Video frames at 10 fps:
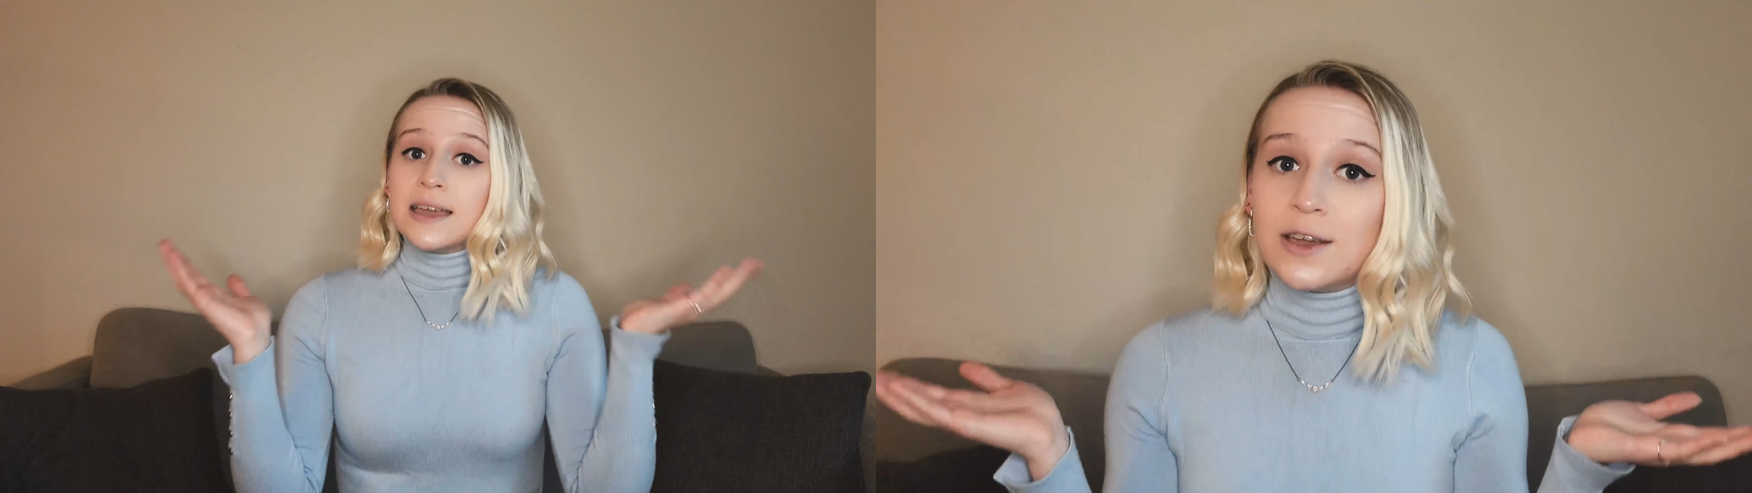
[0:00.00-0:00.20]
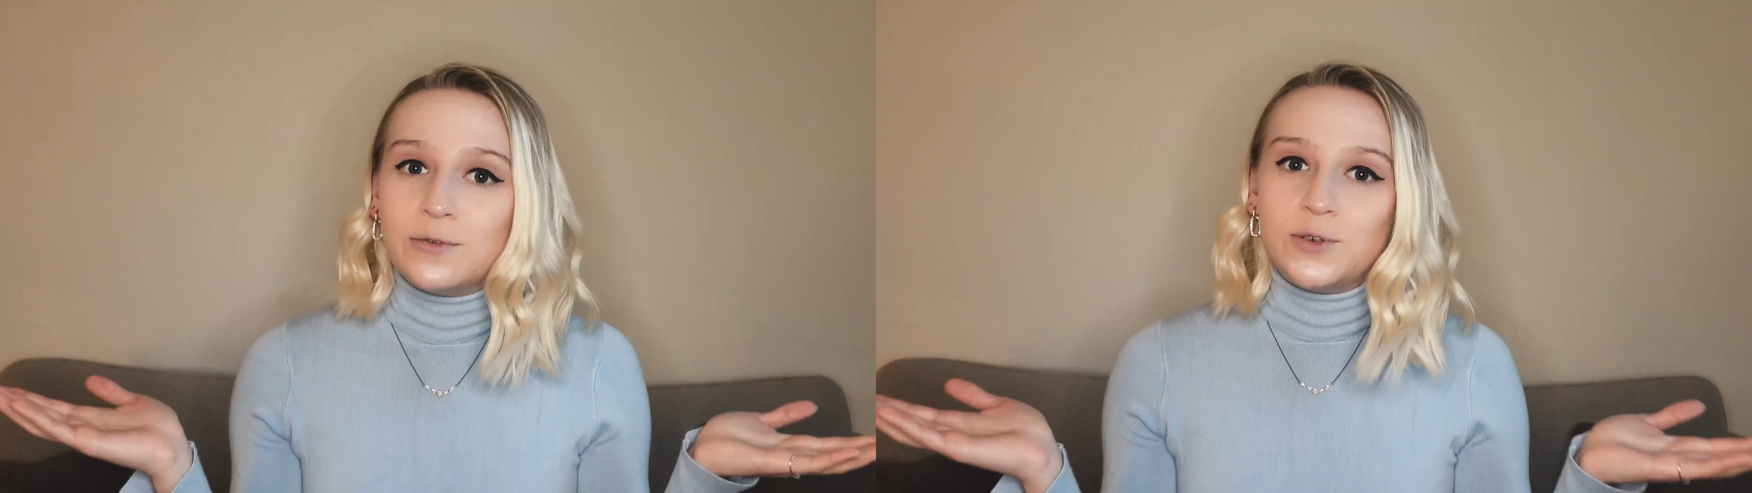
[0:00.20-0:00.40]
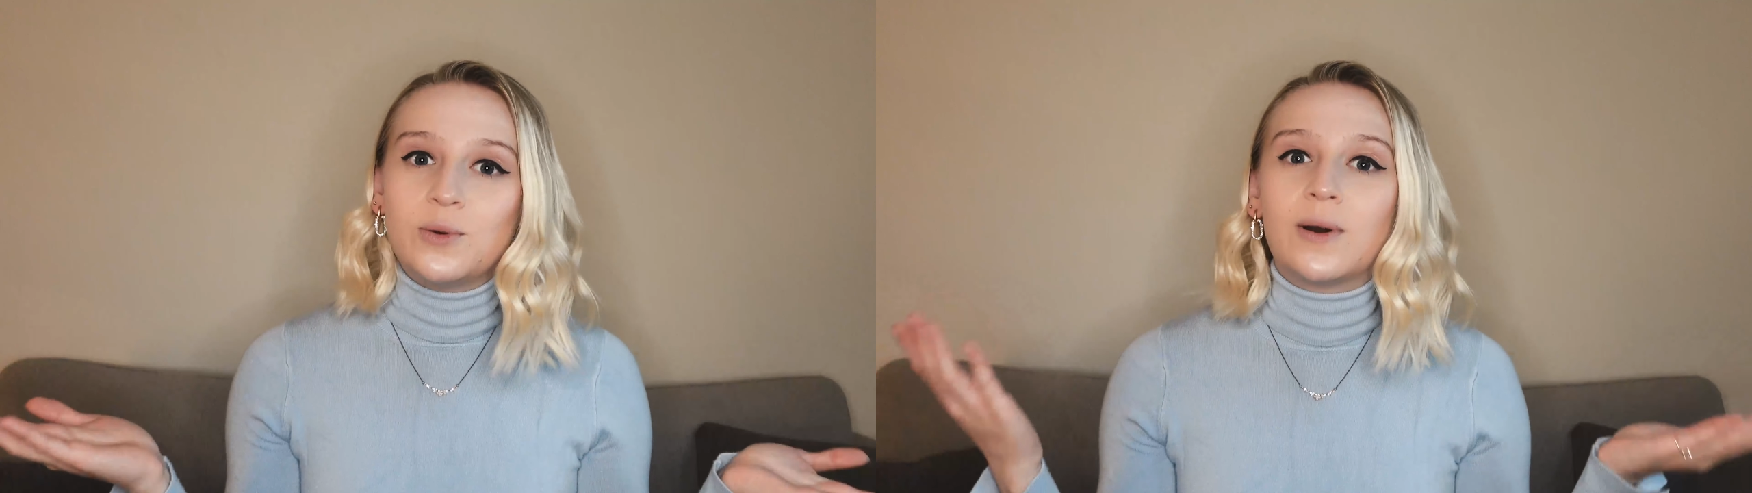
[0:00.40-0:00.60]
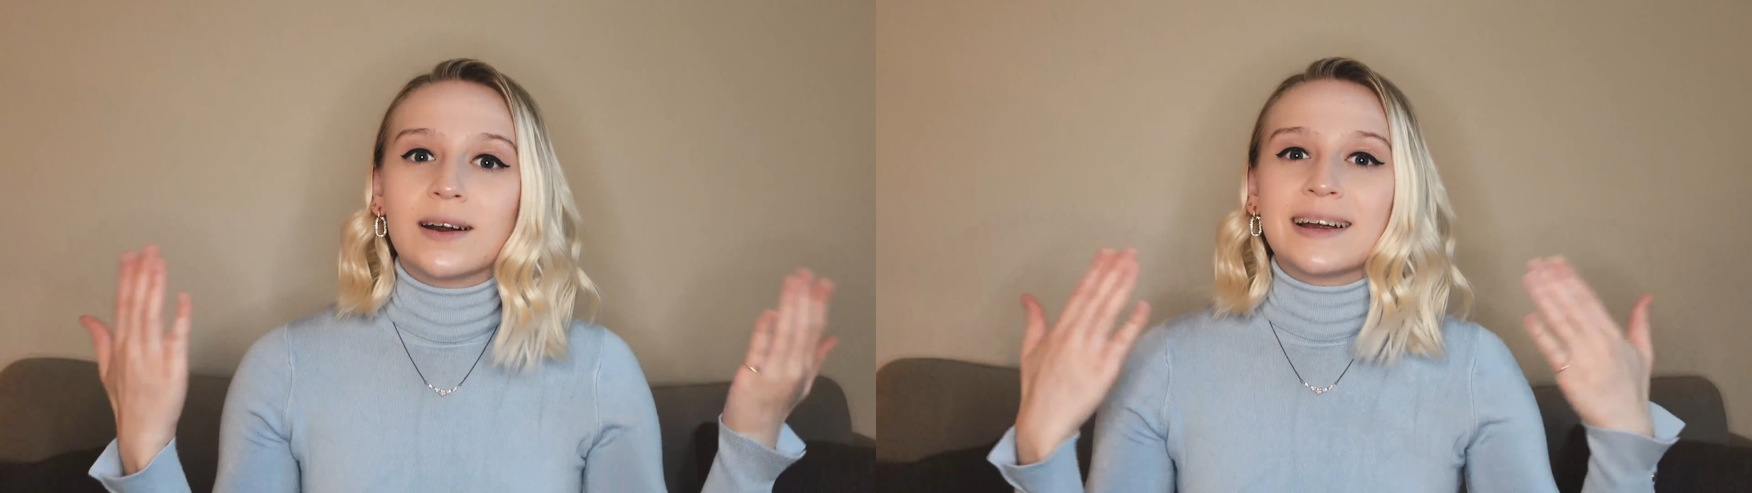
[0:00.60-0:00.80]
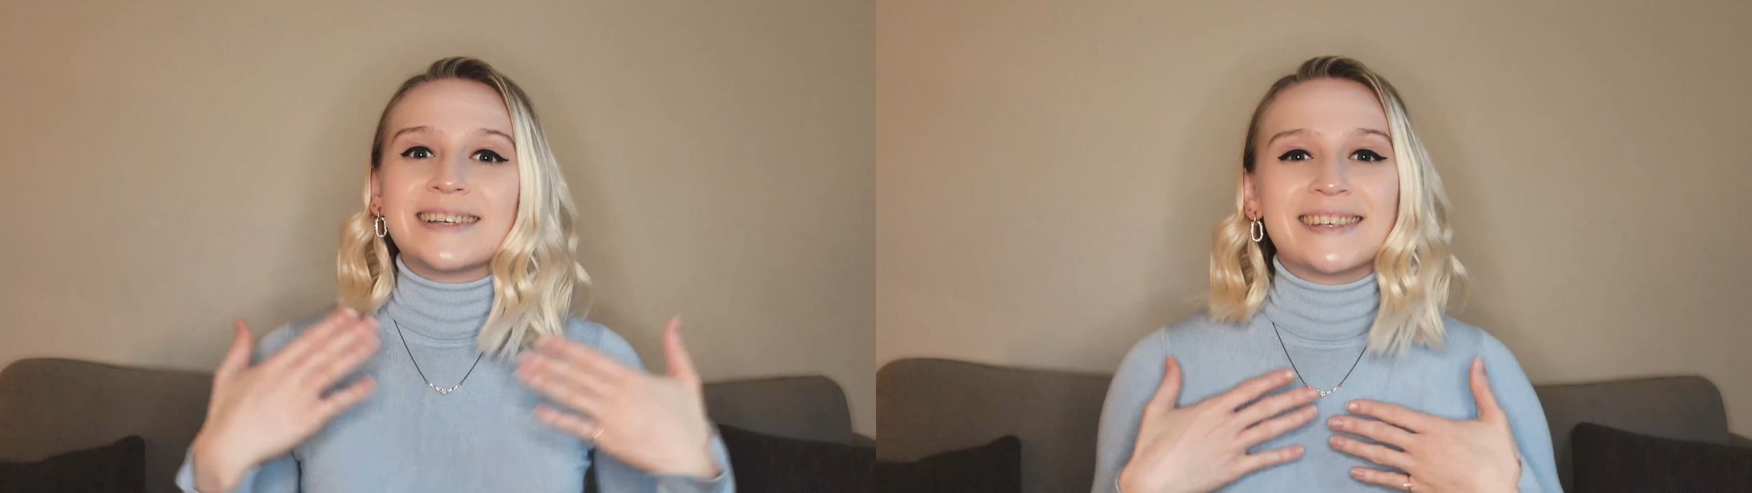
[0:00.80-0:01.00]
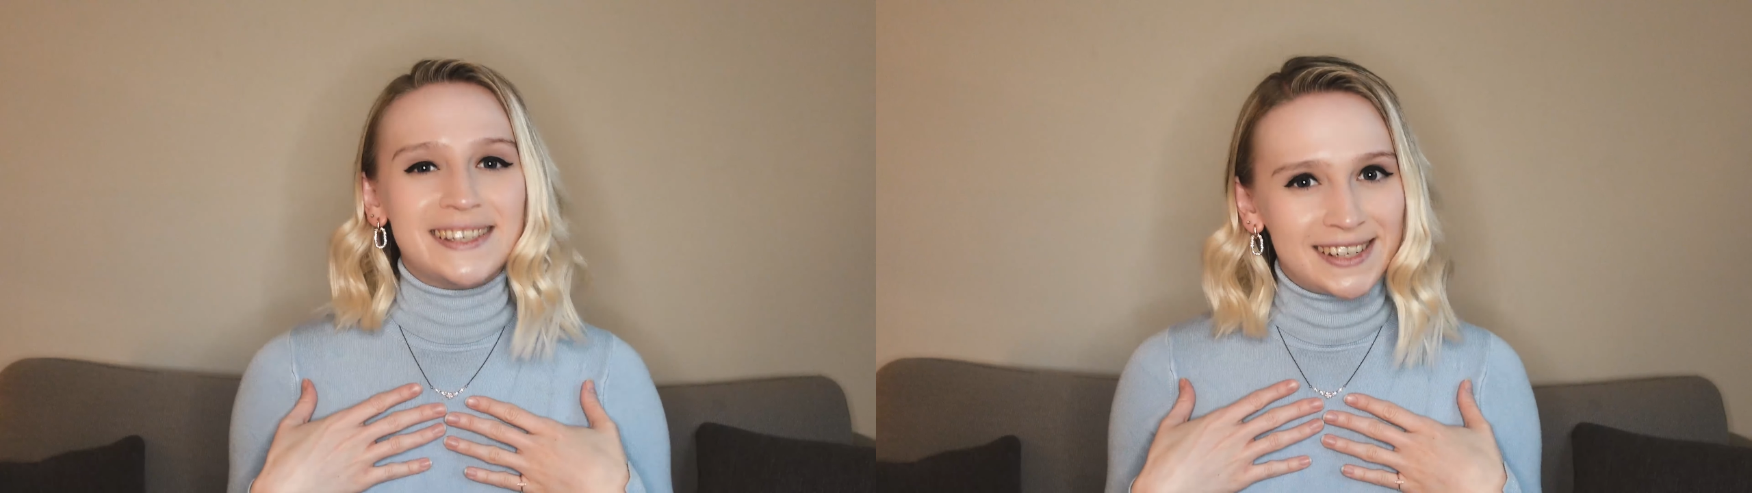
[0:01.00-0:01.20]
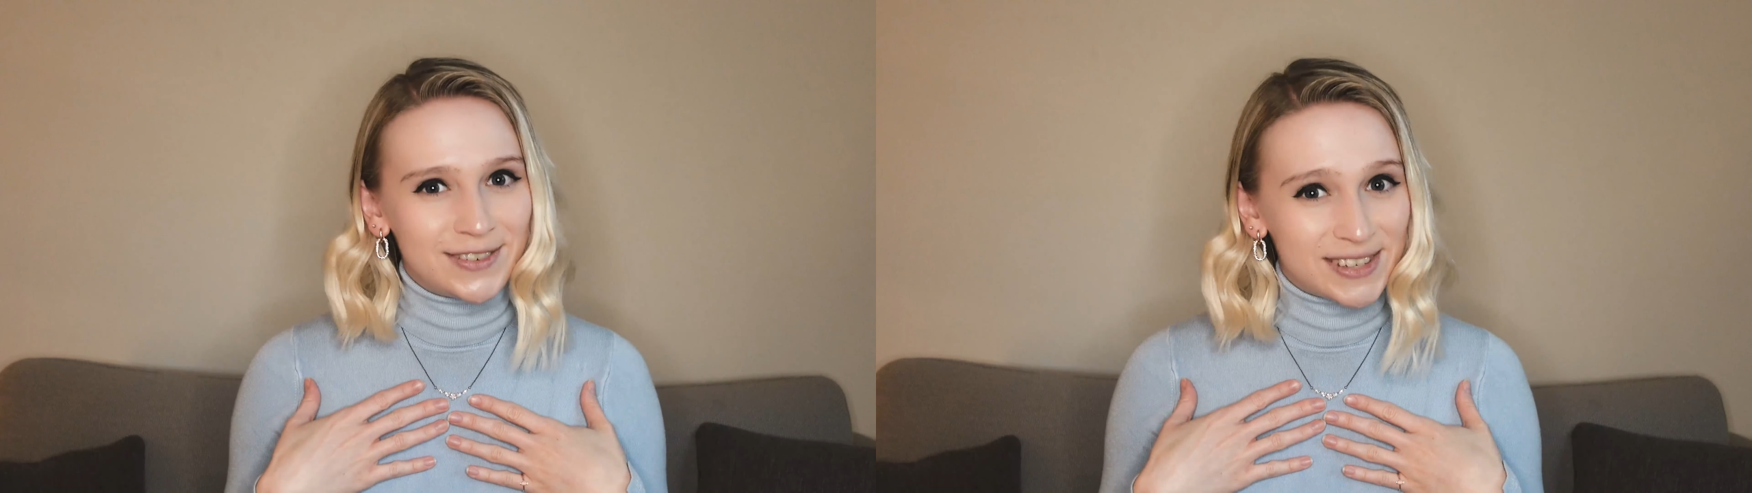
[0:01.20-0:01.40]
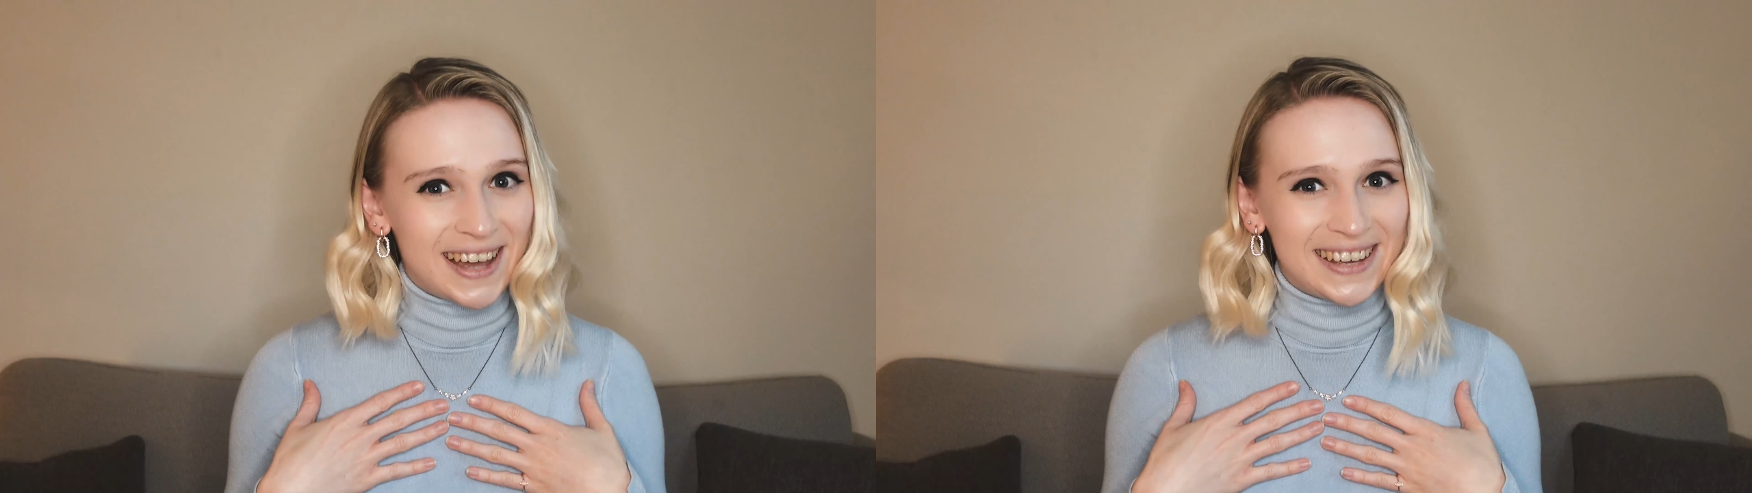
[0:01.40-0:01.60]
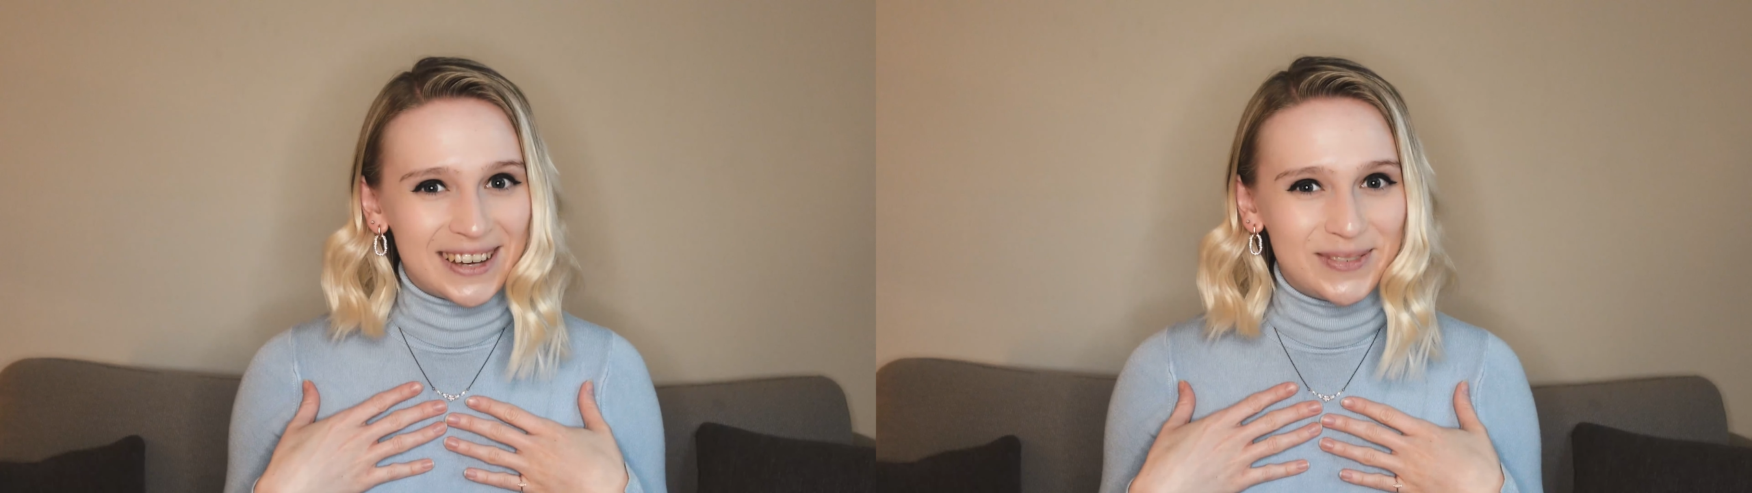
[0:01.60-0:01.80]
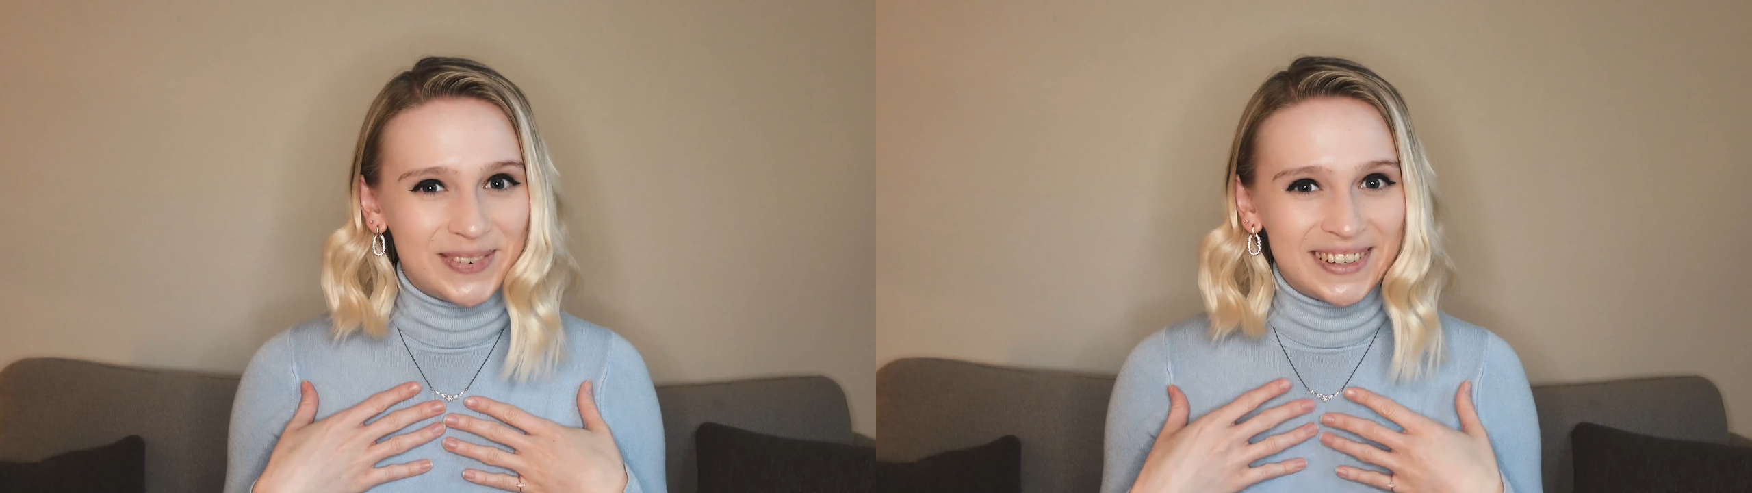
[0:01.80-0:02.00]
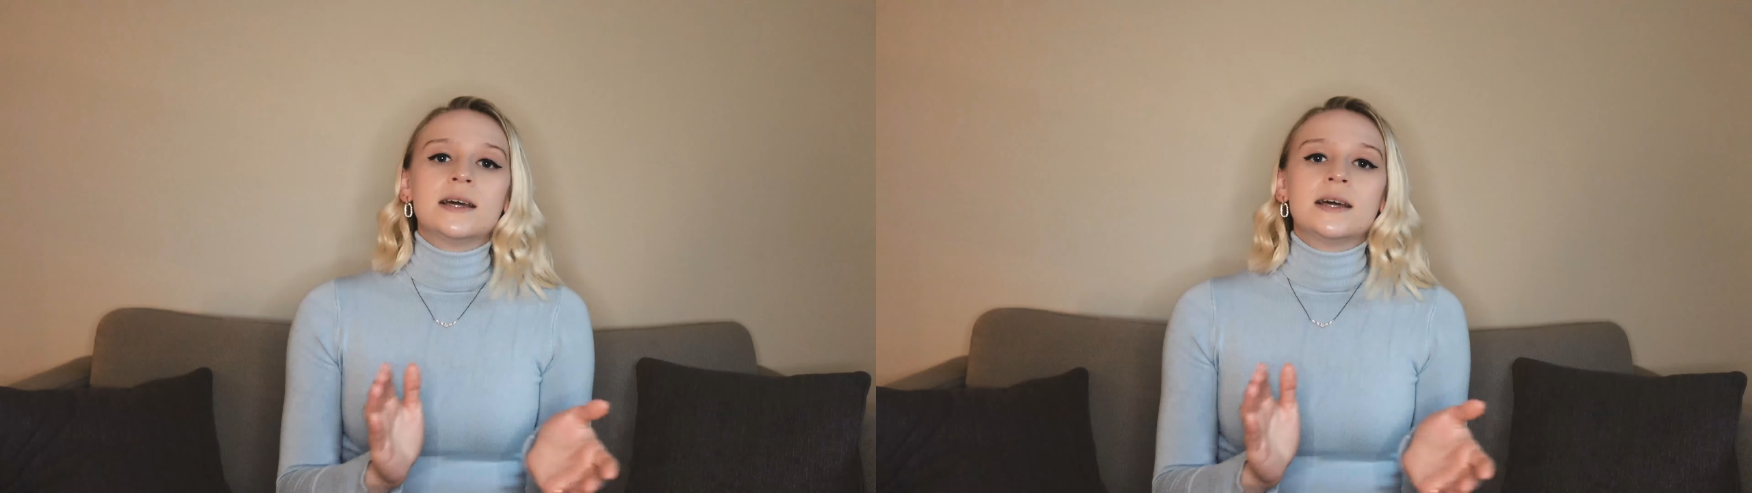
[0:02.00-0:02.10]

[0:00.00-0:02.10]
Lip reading: if you are as sensitive as I am.